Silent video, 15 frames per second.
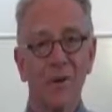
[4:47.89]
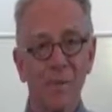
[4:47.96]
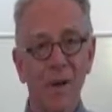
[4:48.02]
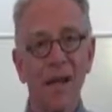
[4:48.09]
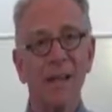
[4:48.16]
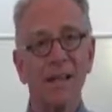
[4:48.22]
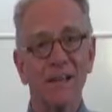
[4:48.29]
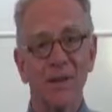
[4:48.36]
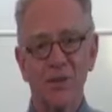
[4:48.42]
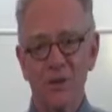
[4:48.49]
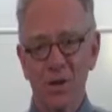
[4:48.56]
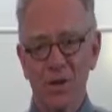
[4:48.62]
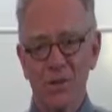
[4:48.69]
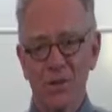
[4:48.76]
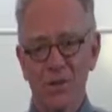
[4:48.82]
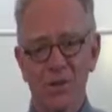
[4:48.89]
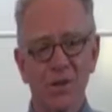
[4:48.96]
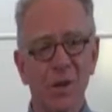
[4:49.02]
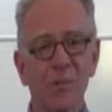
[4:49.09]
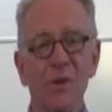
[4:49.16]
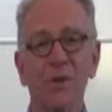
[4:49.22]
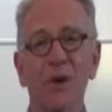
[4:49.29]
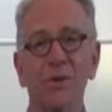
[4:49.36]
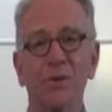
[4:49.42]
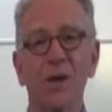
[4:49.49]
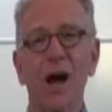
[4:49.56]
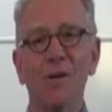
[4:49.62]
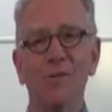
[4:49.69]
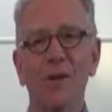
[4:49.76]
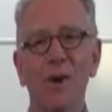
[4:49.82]
for making these choices is something called
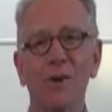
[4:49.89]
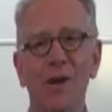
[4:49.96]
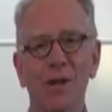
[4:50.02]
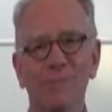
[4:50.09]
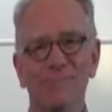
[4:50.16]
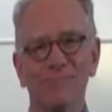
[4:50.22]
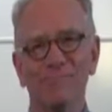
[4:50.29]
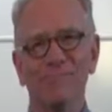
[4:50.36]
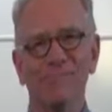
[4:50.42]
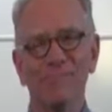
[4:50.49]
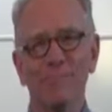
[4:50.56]
dot voting,